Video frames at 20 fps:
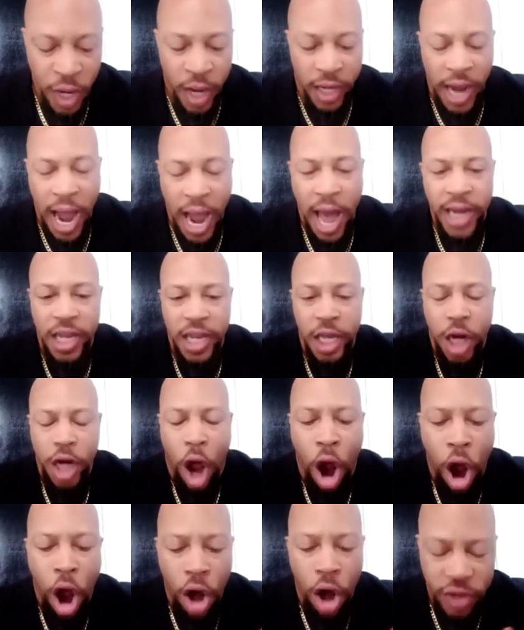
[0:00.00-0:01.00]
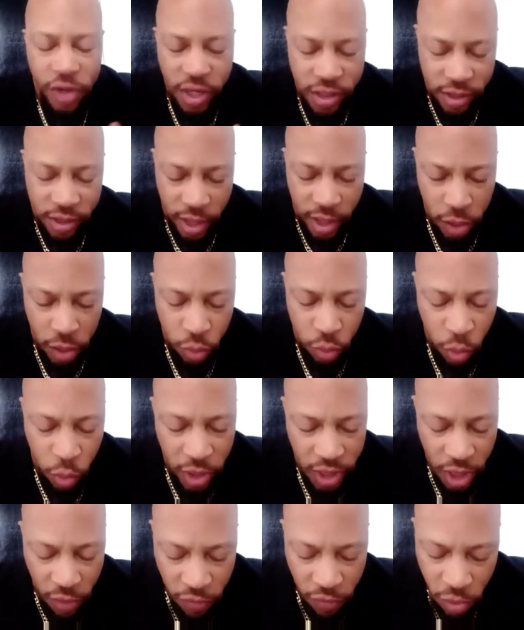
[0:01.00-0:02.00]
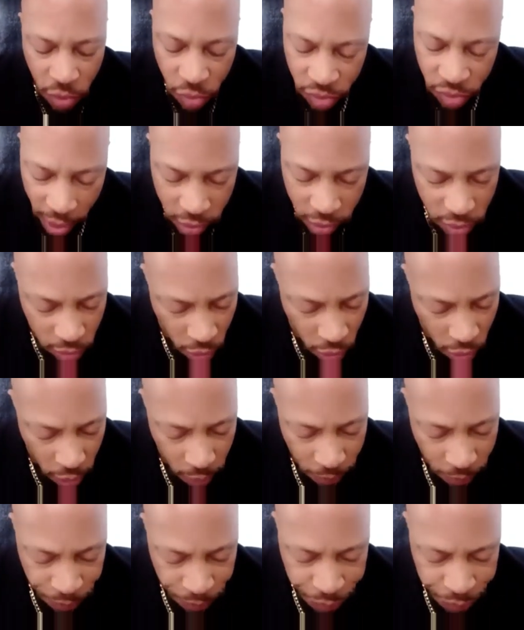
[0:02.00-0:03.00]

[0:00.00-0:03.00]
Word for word: God, in all these things, we give you thanks, Lord.